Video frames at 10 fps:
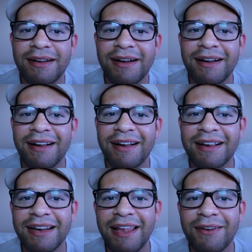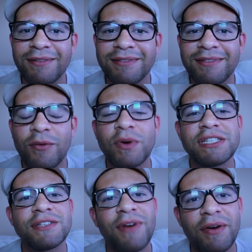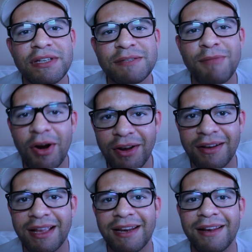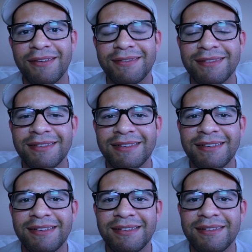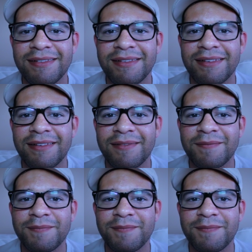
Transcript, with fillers: Canelo, which is very smart on Canelo.